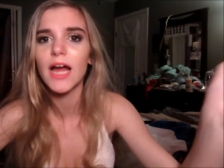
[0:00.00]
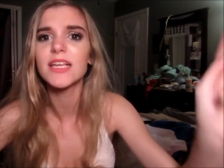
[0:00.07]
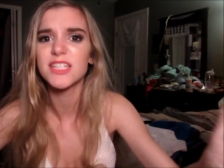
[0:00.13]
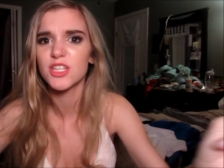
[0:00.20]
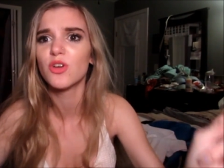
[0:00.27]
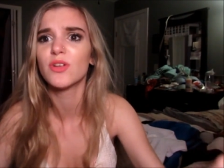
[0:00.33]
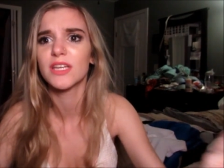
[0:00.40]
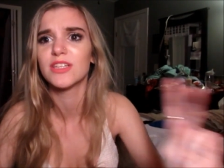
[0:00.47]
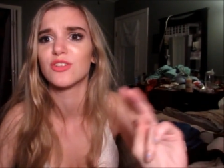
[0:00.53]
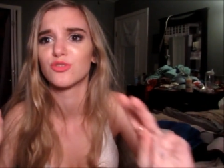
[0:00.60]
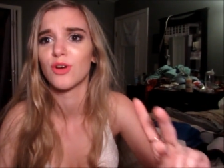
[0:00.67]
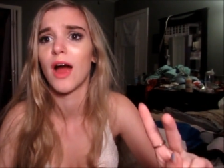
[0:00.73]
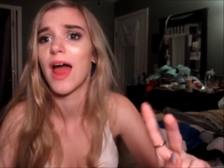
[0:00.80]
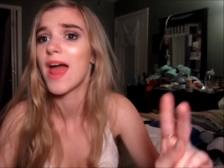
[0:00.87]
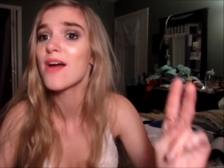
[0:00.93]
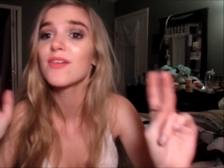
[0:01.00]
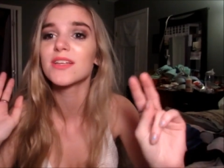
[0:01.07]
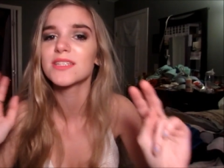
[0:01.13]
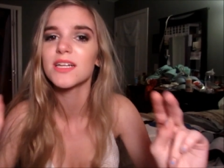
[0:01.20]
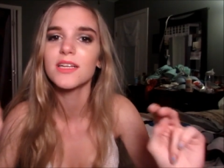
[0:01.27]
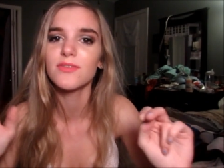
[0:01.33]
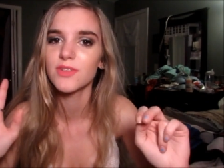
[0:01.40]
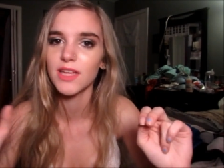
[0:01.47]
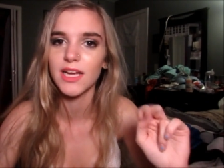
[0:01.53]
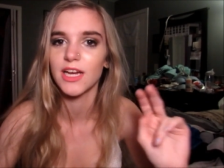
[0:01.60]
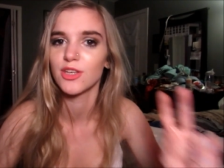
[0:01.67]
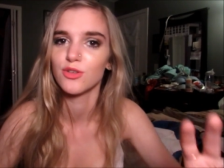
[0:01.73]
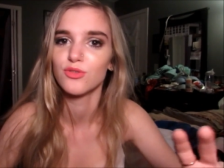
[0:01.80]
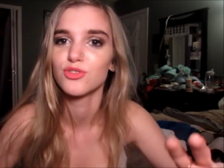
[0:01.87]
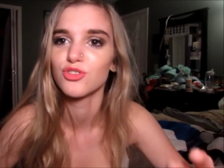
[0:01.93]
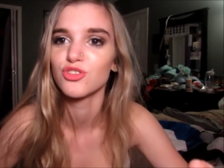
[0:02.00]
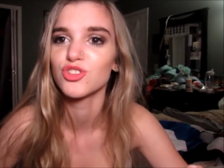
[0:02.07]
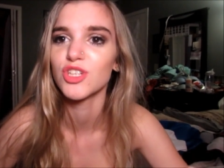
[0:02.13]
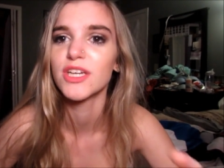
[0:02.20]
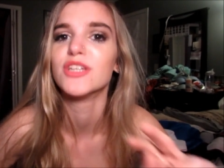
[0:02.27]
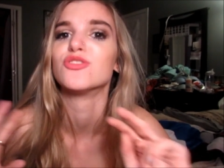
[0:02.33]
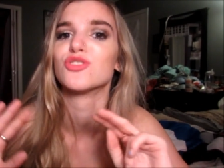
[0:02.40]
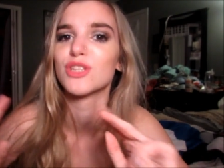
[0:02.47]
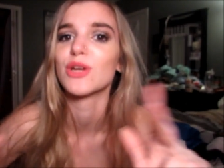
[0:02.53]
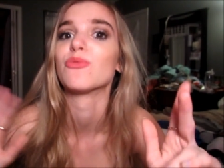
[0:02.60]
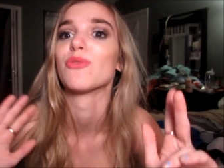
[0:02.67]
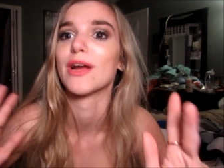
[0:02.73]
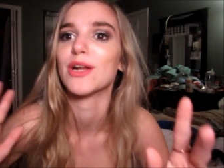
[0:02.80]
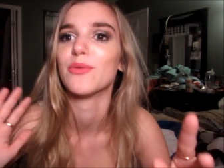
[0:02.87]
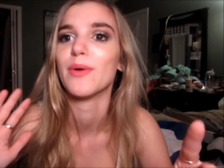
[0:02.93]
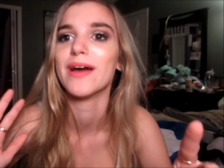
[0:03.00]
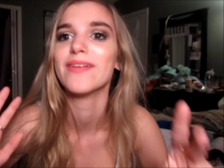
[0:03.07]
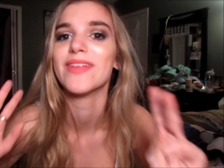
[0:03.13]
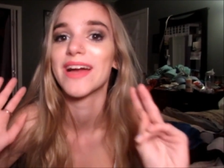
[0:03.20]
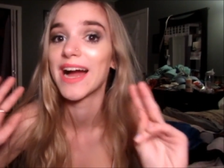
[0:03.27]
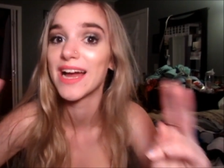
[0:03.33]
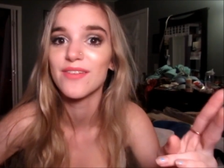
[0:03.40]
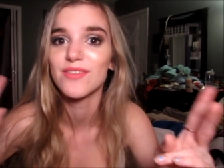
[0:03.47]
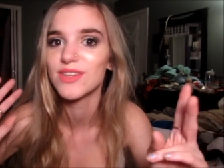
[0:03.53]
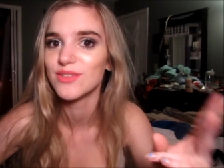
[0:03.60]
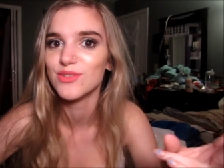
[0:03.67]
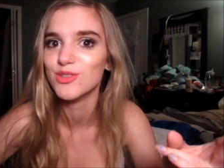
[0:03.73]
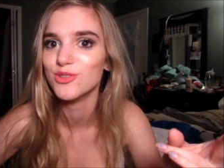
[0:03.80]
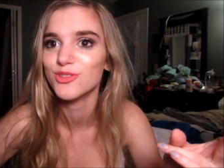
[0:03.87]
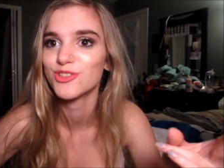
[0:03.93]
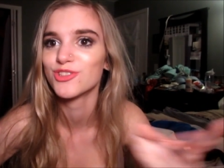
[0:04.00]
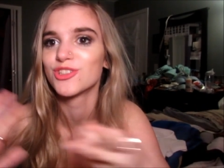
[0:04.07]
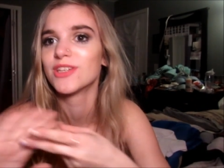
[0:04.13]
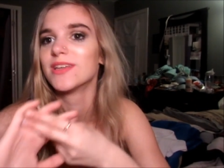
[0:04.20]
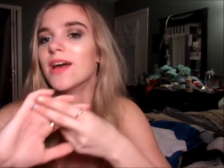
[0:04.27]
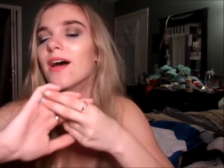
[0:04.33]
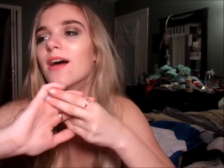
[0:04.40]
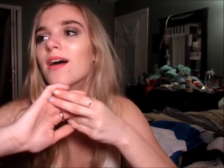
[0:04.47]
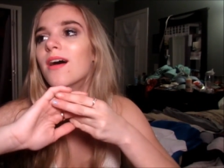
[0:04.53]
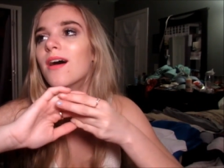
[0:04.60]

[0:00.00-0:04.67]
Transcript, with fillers: I still need to try. I have, it's not even like I used your shit and just like ran away. Like, I haven't even used the shit yet.